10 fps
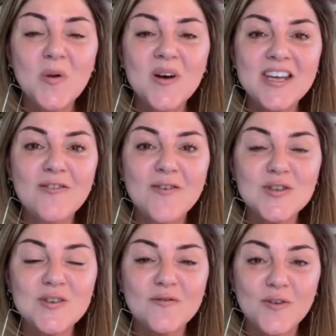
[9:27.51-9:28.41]
You are here
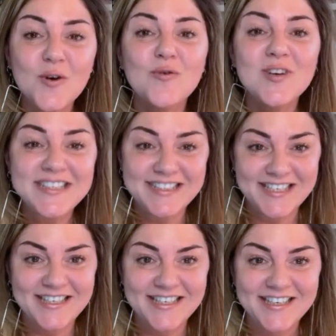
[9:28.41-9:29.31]
for a
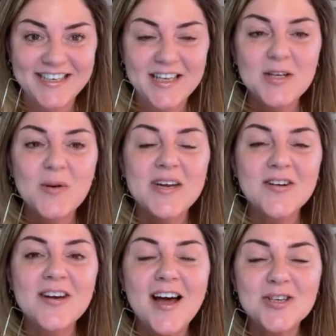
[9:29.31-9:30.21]
reason. You are
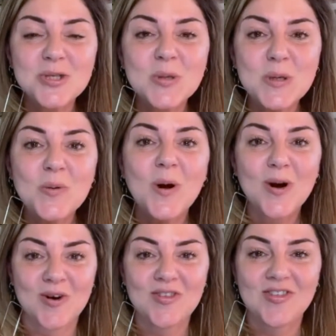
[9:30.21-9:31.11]
here to usher a new
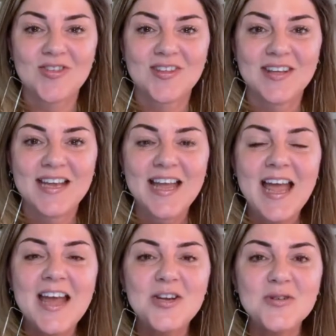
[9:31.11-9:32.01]
earth,
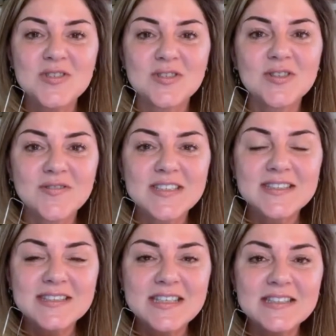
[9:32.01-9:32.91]
and your
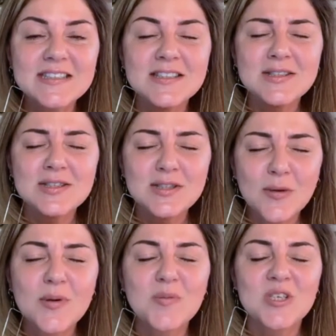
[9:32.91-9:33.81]
service is
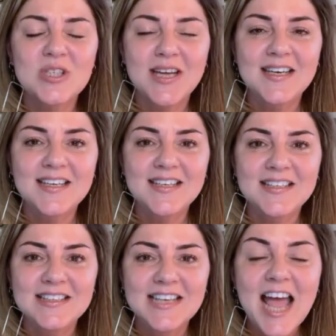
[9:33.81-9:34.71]
so appreciated.
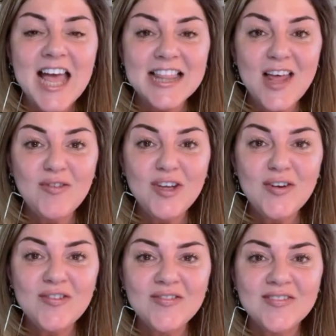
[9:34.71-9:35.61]
I love
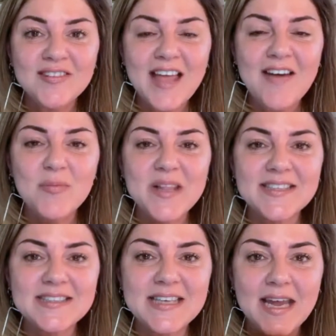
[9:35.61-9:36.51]
you. Have a
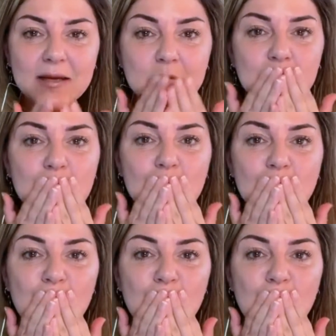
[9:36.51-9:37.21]
blessed day.